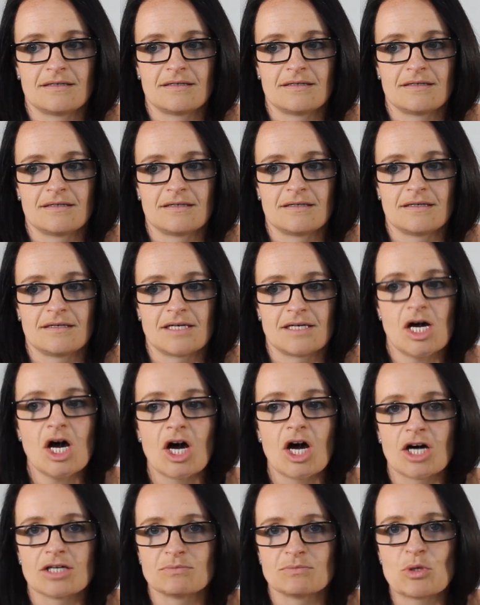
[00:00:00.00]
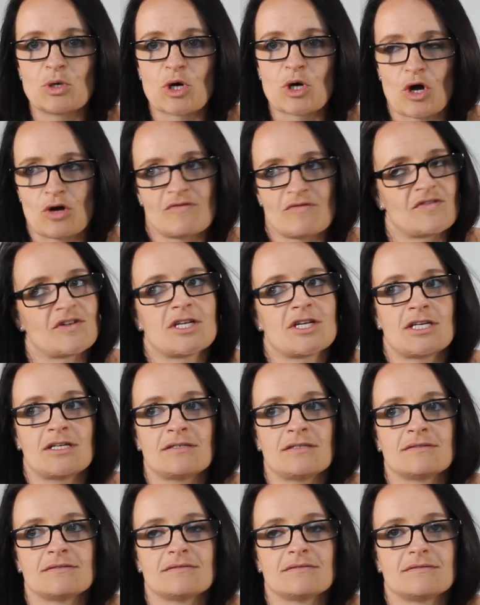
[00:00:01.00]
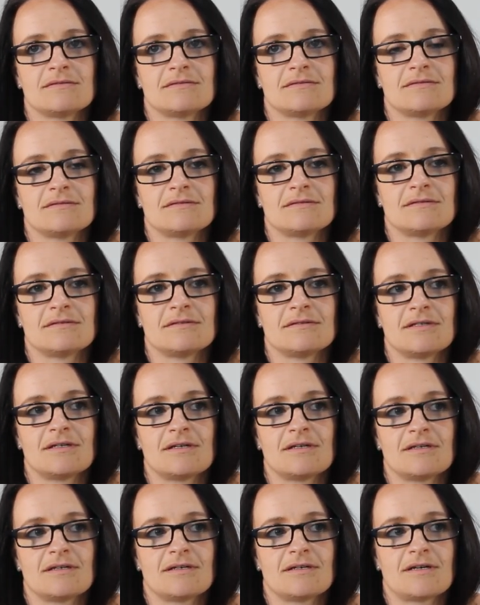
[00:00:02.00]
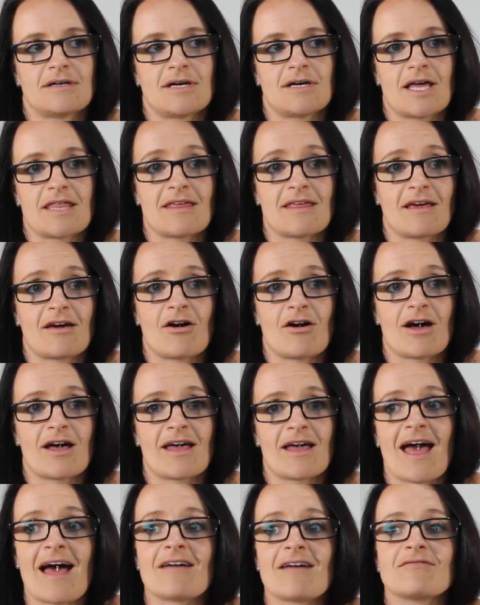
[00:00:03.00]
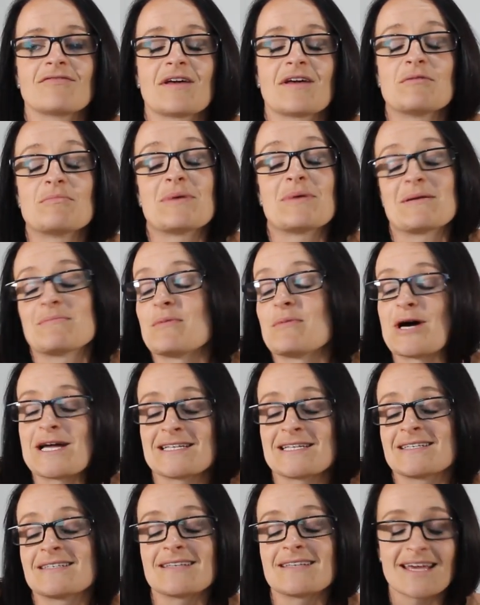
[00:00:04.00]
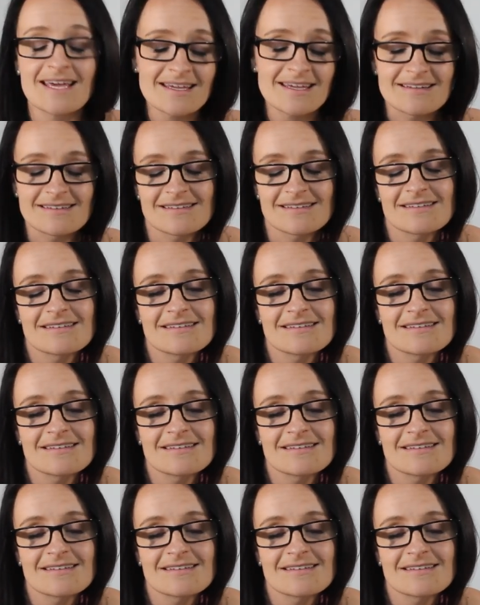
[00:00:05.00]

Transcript: Oh, I'm more confident. I think I have a better mindset.